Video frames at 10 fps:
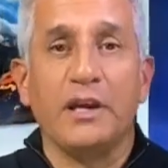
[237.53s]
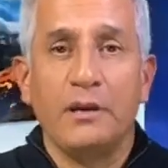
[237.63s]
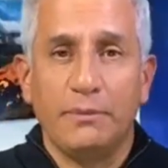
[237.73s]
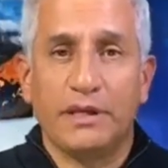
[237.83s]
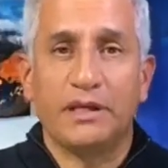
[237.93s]

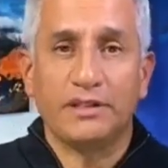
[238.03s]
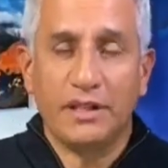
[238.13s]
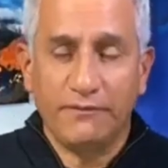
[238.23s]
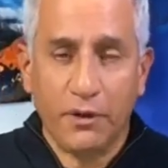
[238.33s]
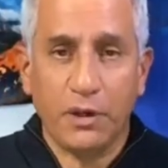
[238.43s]
because they
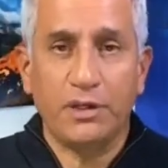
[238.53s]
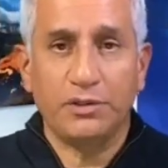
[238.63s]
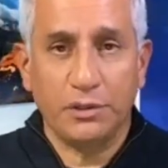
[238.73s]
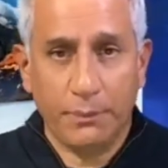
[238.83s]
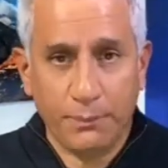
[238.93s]
voted
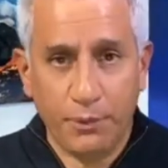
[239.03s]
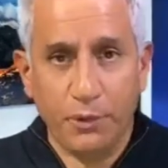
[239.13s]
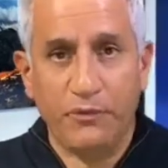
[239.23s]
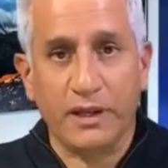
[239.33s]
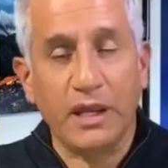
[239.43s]
to
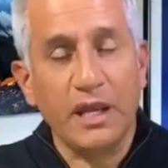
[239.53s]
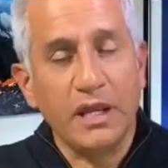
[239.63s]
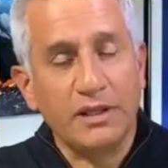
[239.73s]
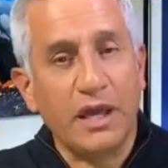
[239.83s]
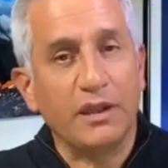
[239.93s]
approve it. Now,